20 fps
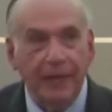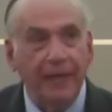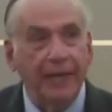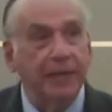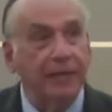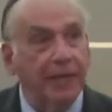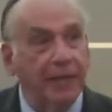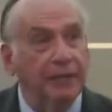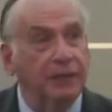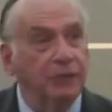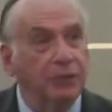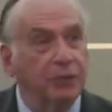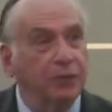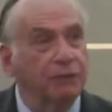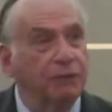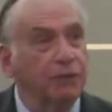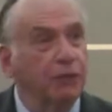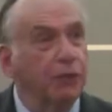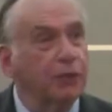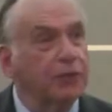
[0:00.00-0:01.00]
And I used
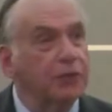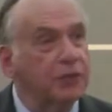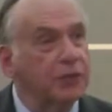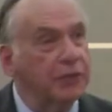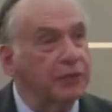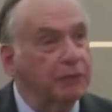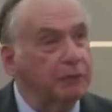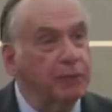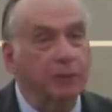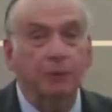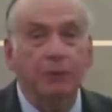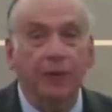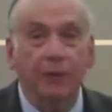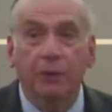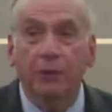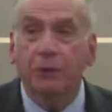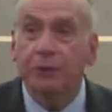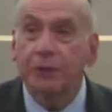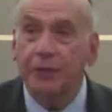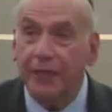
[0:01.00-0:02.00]
to fall asleep in my
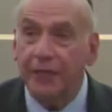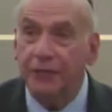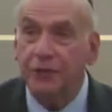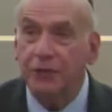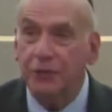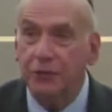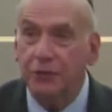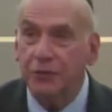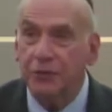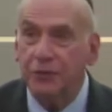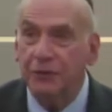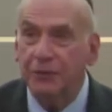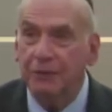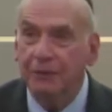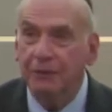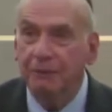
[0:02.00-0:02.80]
own lectures.